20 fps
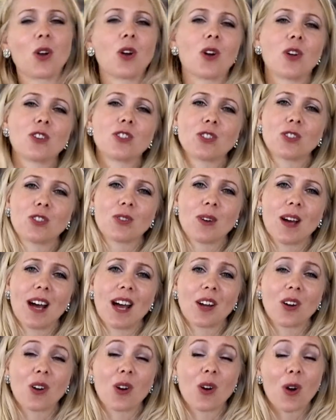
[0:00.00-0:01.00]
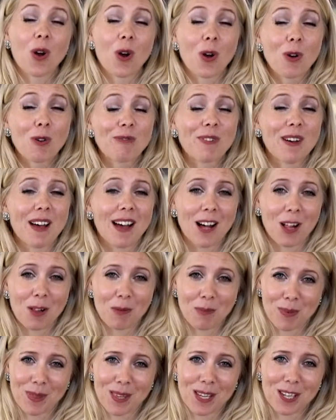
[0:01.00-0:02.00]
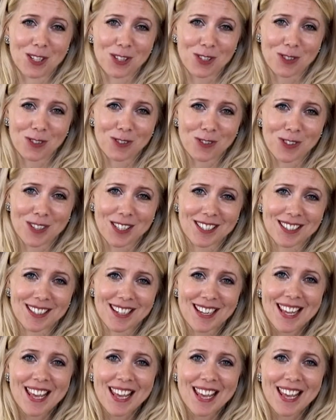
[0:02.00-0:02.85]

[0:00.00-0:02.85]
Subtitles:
urge to try and overhelp their children.